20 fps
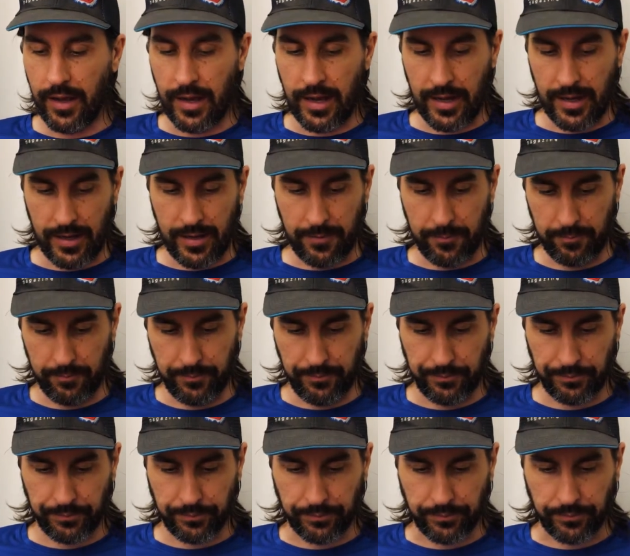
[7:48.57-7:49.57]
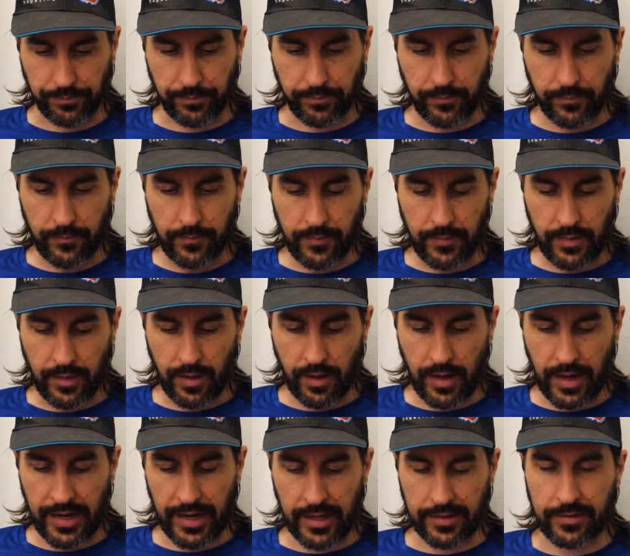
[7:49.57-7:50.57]
I
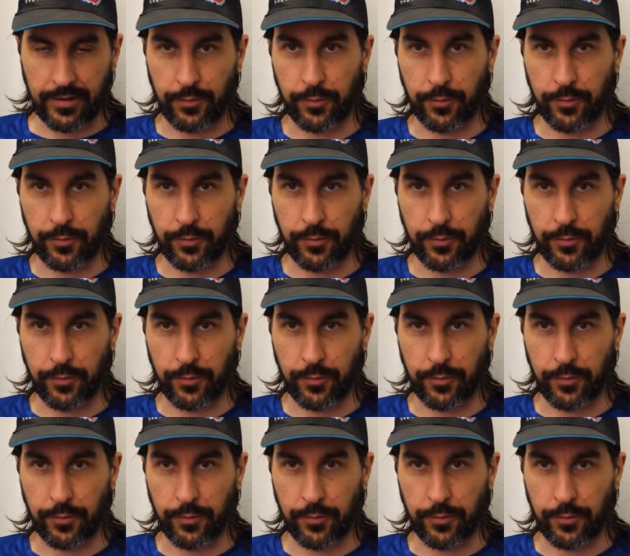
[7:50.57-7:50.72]
got